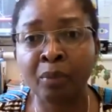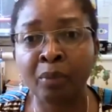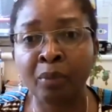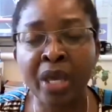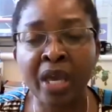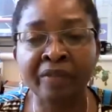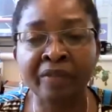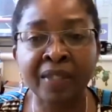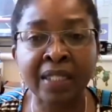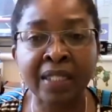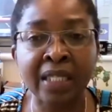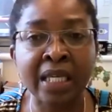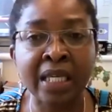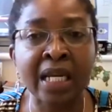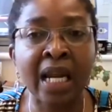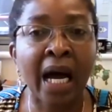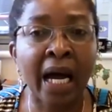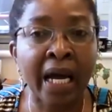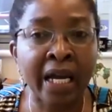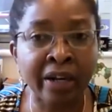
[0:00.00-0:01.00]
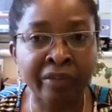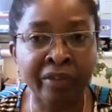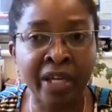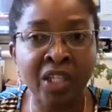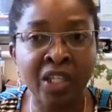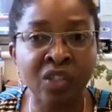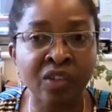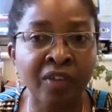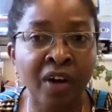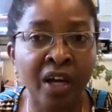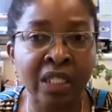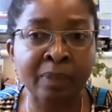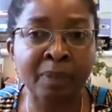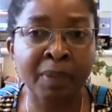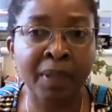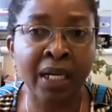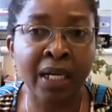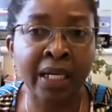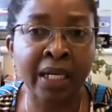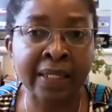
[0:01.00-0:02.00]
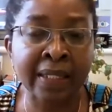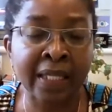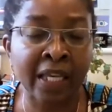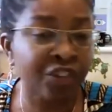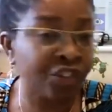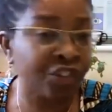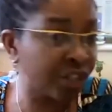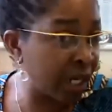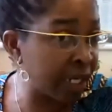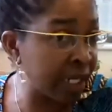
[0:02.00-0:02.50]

We have seen higher rates of hospitalization,